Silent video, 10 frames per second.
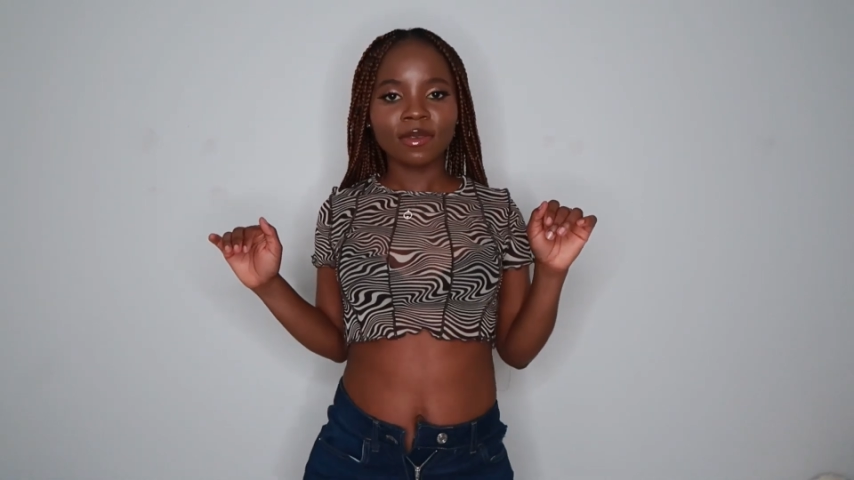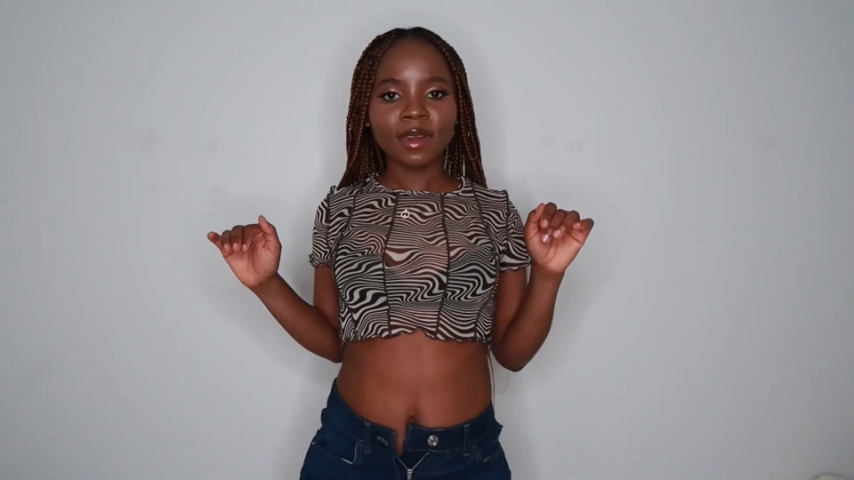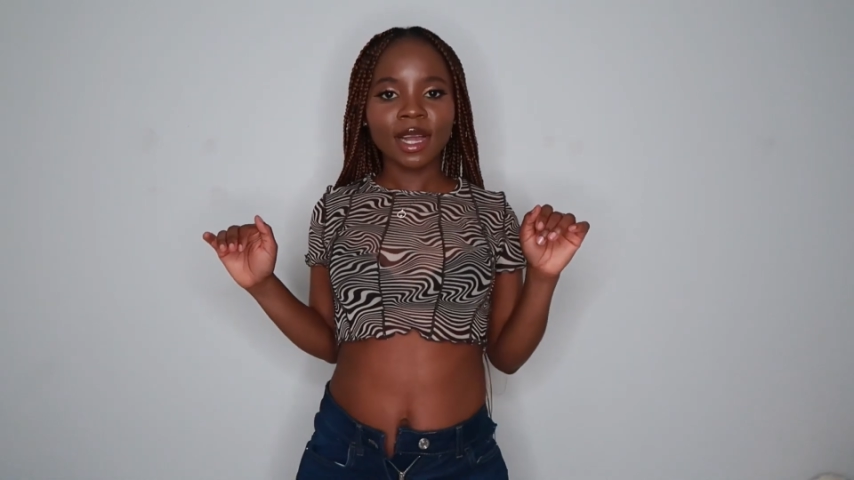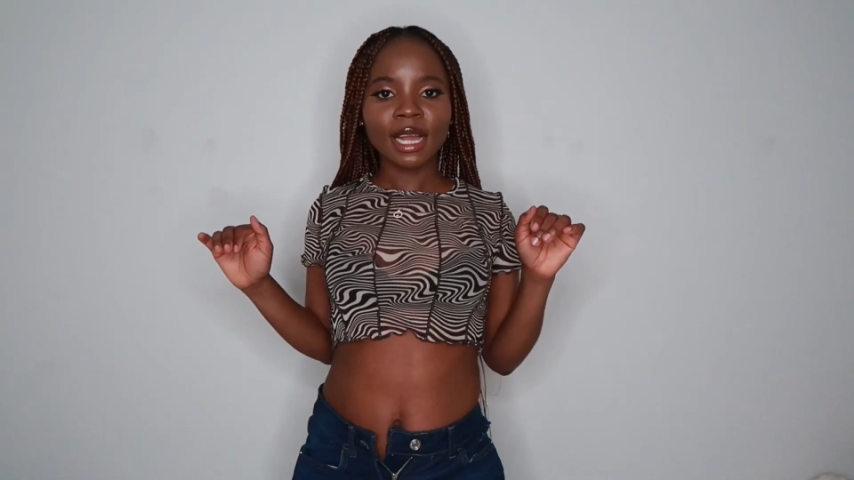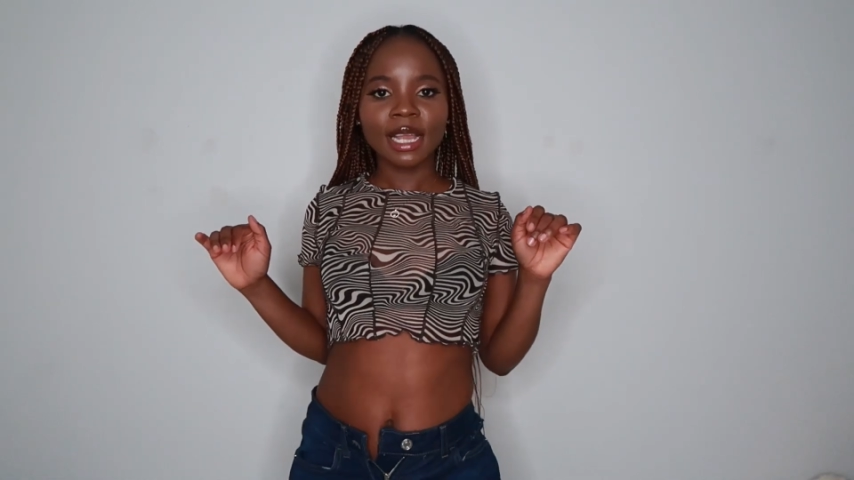
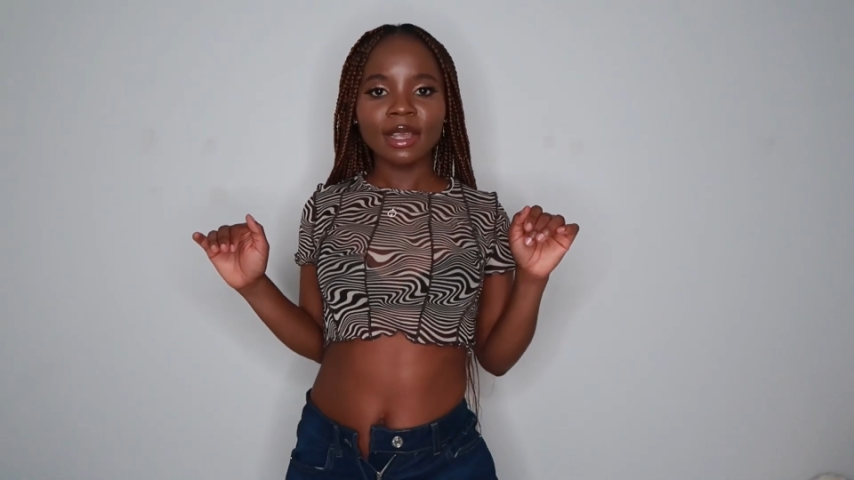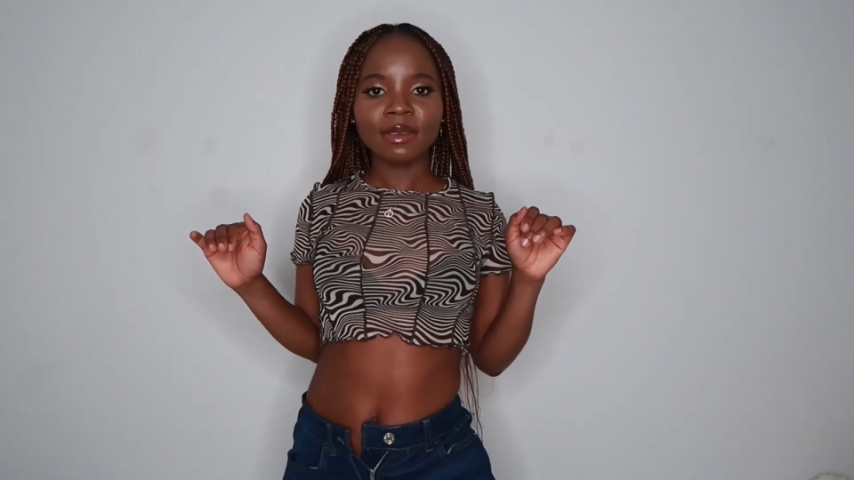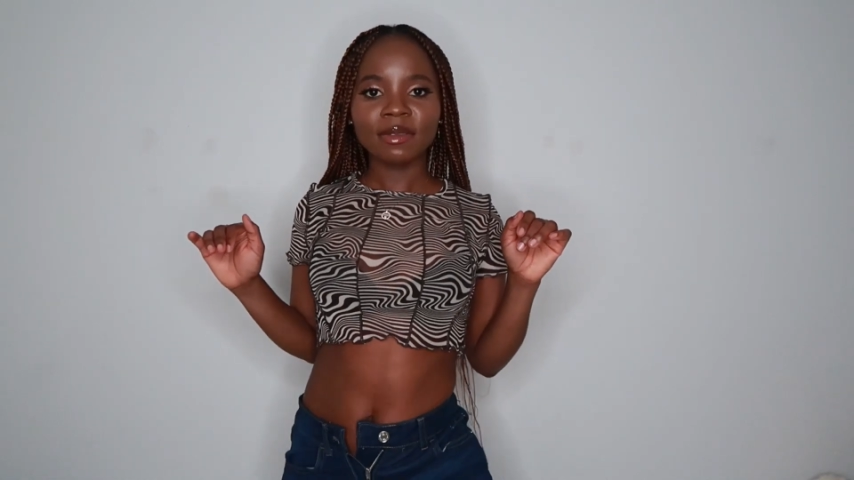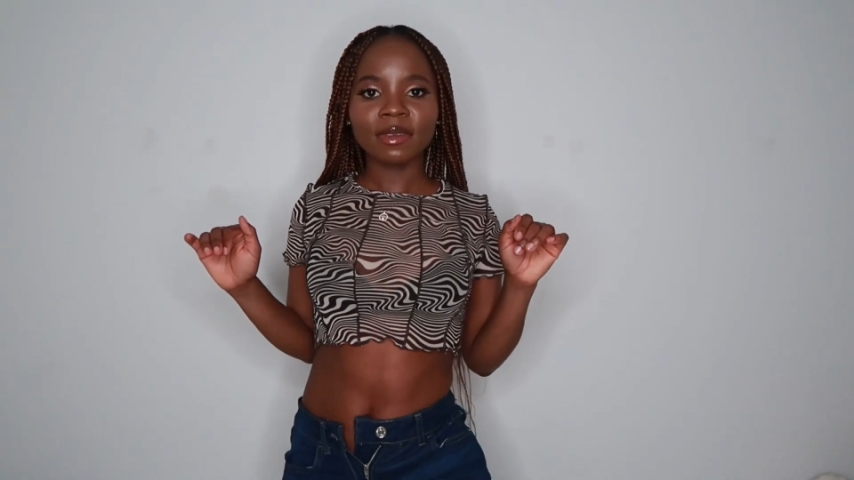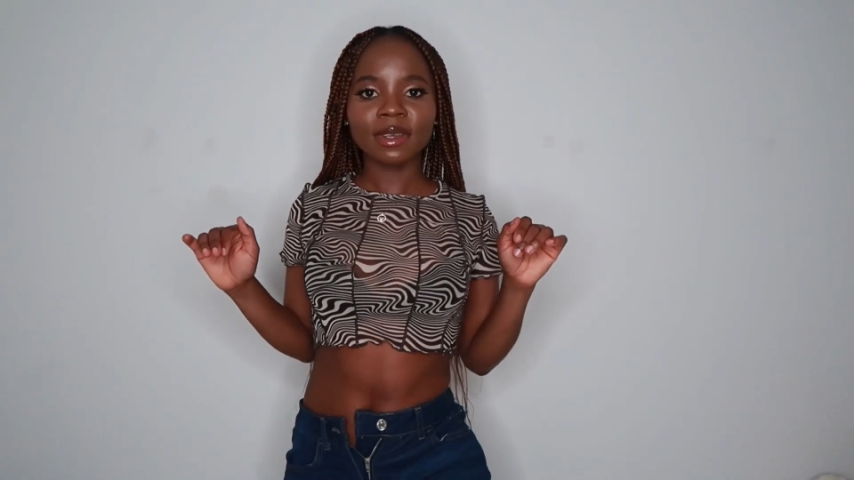
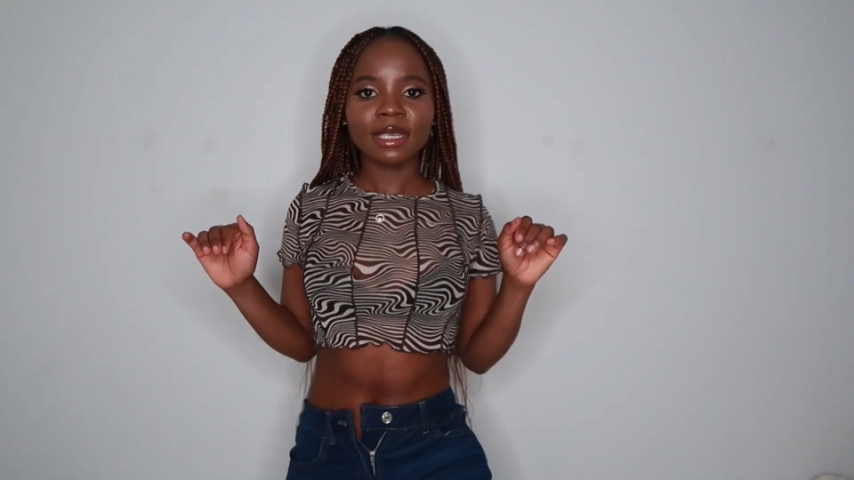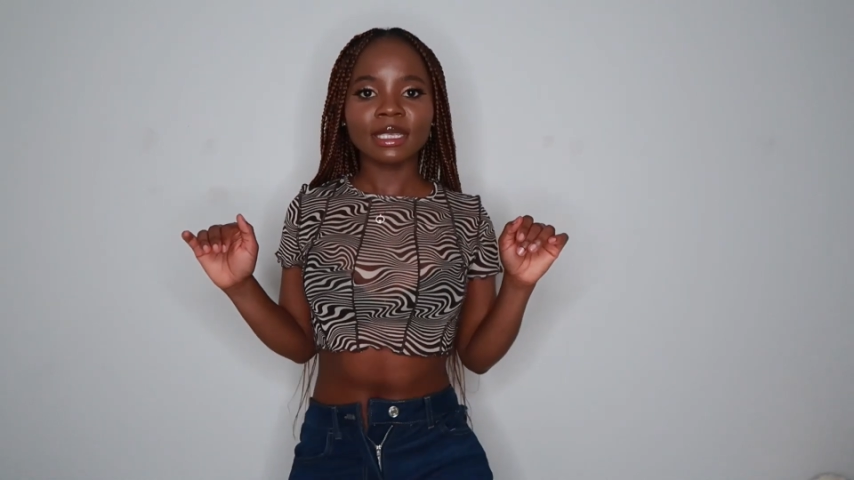5